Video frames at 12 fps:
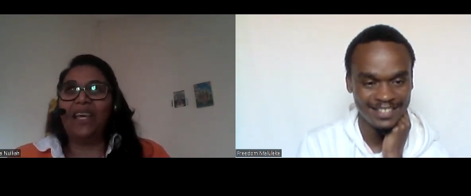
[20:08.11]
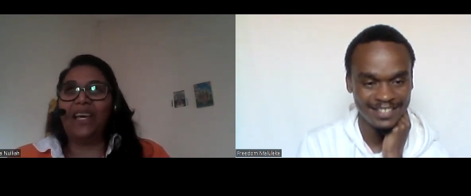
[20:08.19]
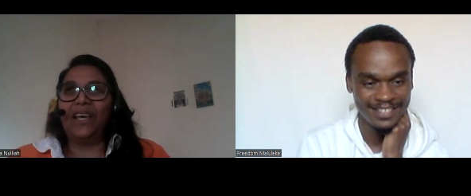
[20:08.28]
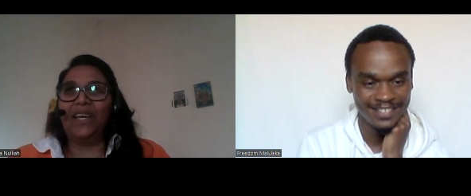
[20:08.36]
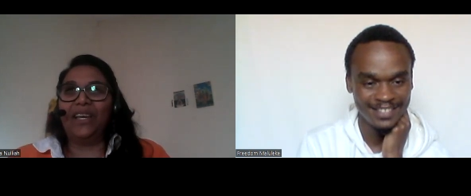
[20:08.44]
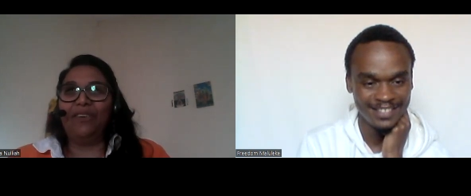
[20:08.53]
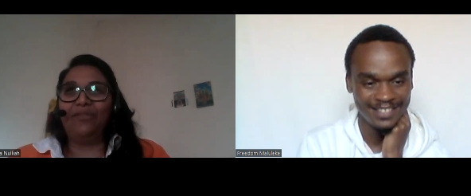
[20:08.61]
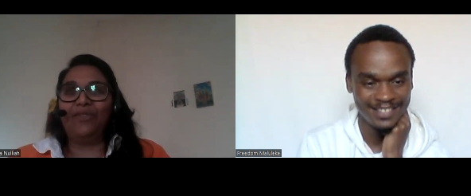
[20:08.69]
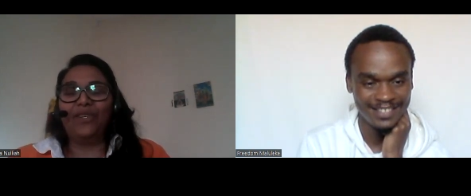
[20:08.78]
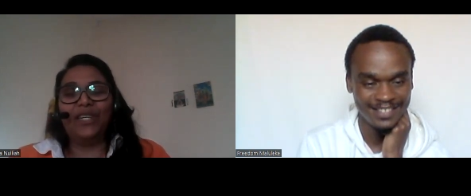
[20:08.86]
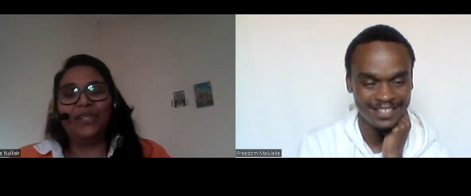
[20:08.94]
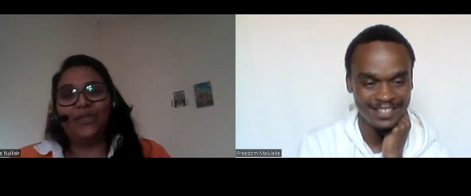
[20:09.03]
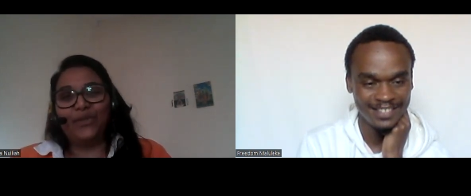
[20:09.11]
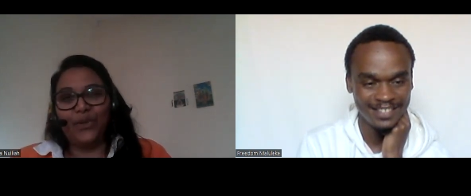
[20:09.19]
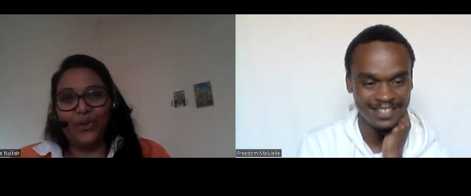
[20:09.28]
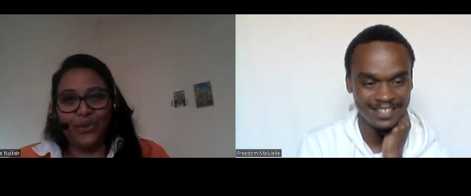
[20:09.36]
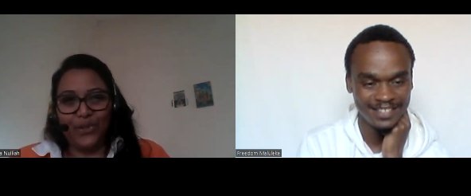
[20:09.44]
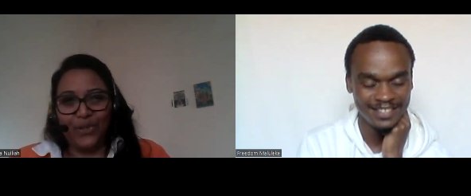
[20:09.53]
Speaker 1: uh, if you need to
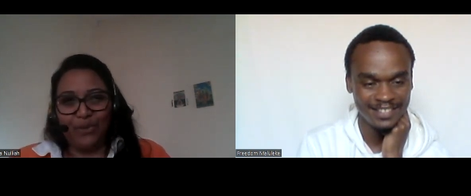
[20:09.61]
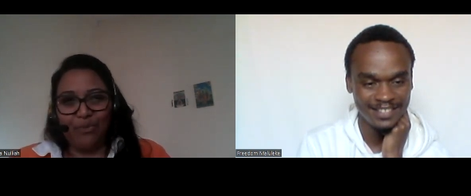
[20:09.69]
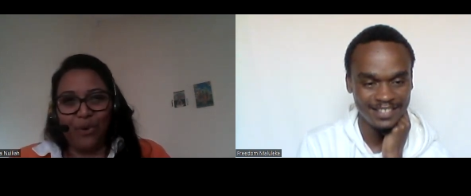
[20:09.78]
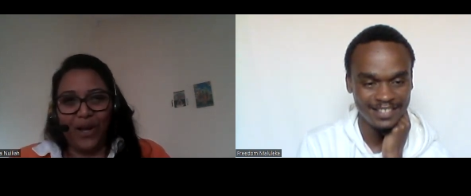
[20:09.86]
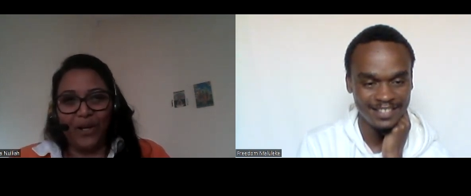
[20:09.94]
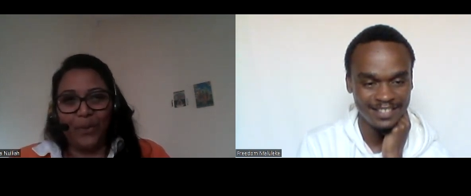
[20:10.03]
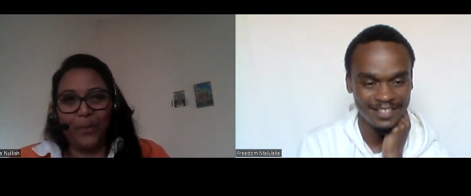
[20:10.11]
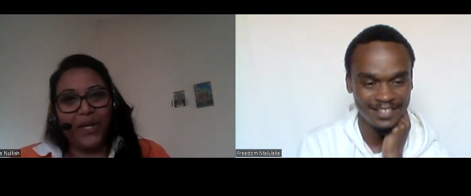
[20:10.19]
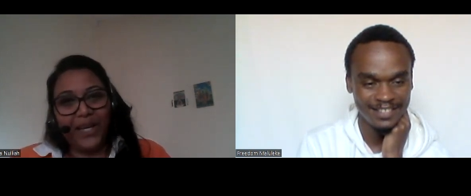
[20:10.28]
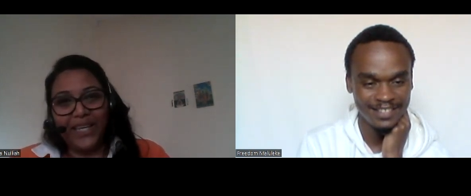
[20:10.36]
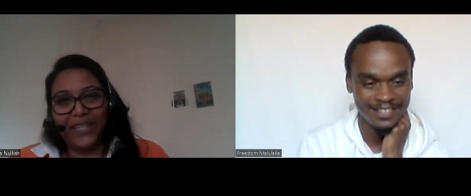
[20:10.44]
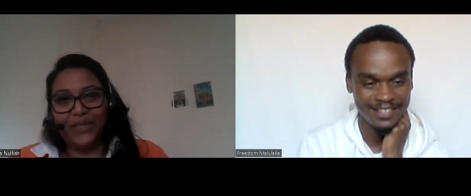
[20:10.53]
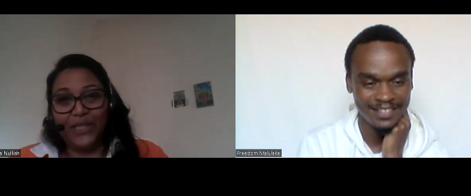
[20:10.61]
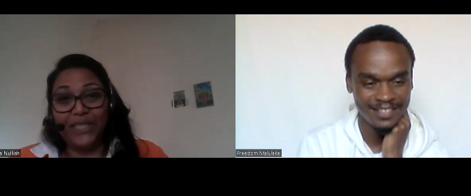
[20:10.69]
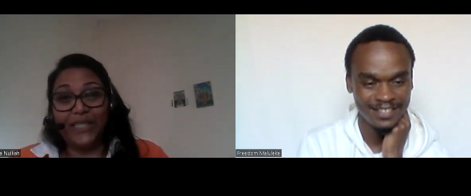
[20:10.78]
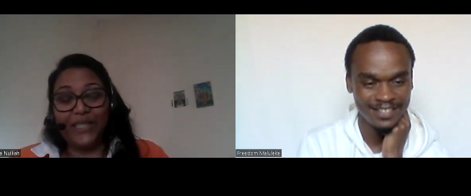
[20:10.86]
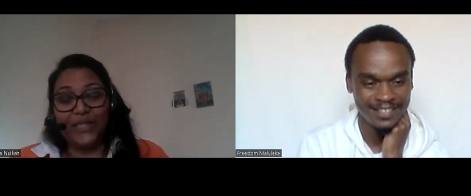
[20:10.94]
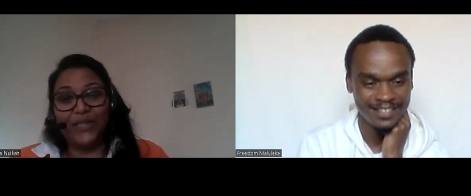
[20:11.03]
talk to someone we are here to
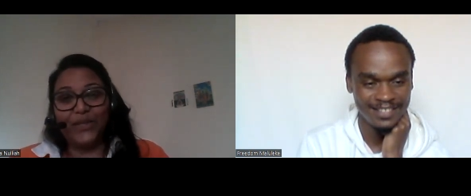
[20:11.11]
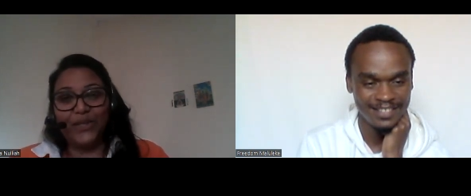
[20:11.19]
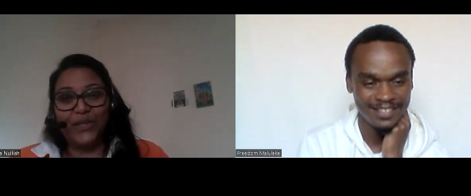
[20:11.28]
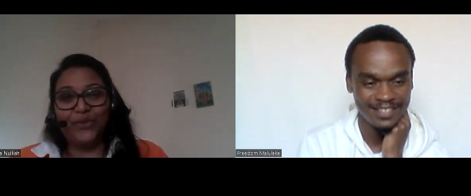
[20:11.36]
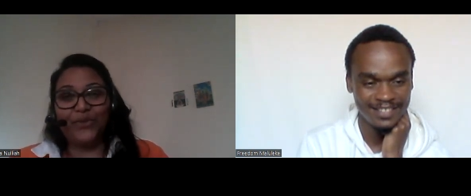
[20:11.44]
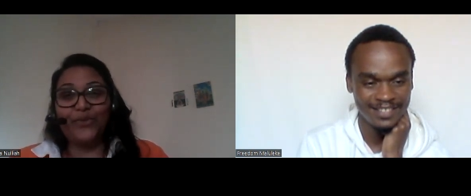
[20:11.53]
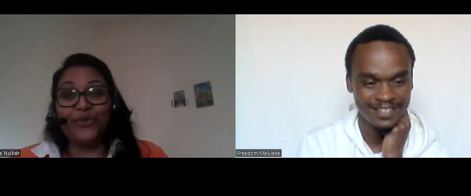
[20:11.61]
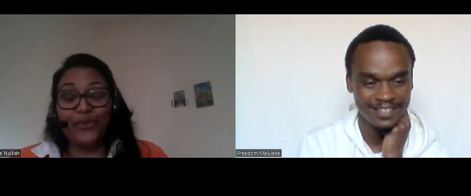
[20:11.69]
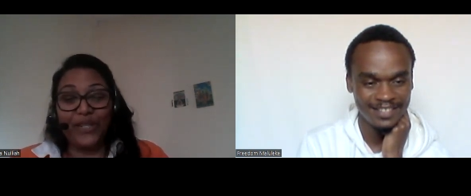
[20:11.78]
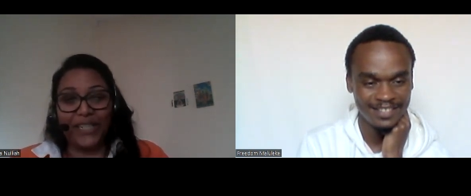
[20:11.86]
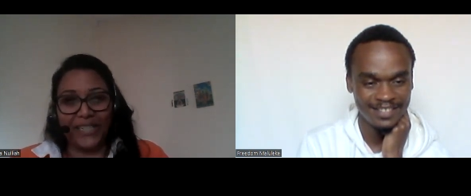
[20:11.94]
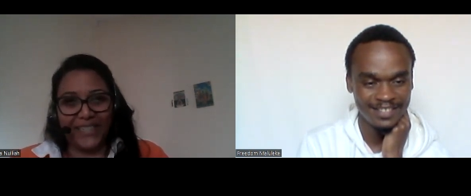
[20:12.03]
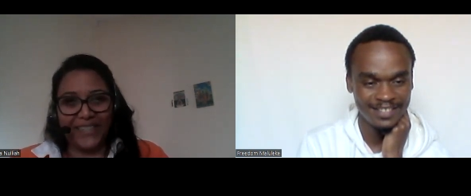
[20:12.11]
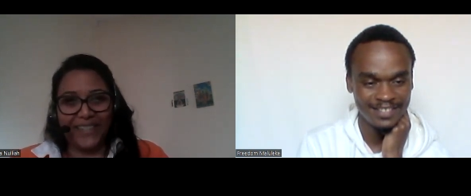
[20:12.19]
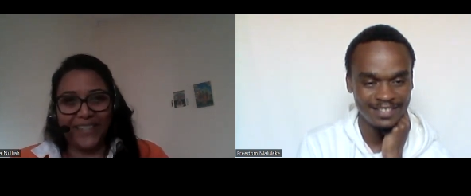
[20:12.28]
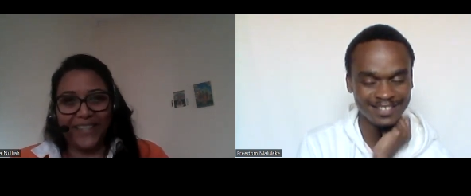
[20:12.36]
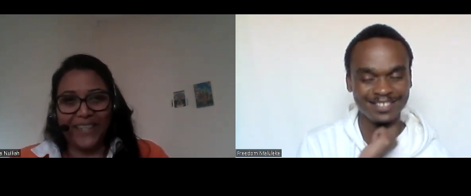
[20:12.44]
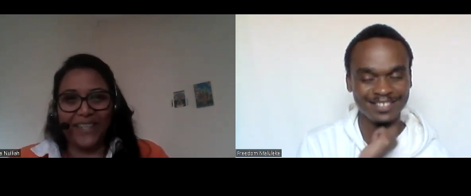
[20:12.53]
listen to you for free
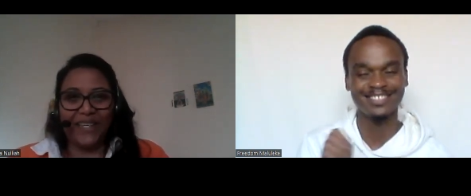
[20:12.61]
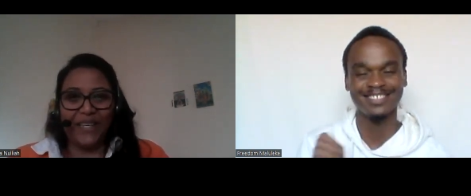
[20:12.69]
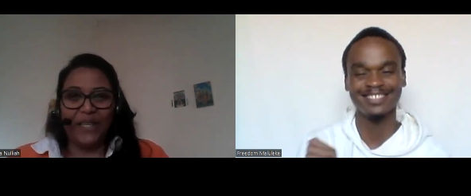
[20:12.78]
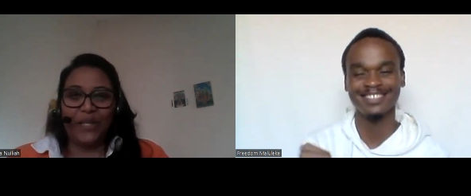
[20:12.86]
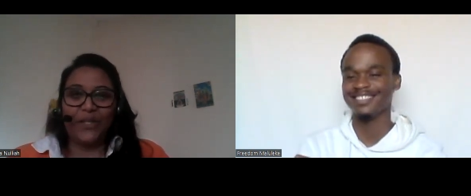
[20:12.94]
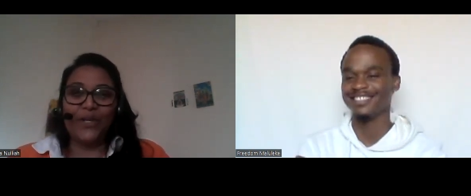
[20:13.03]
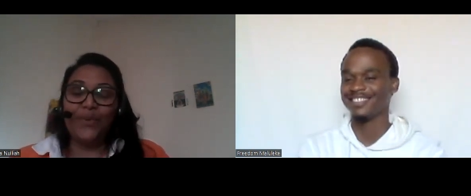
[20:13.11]
mm.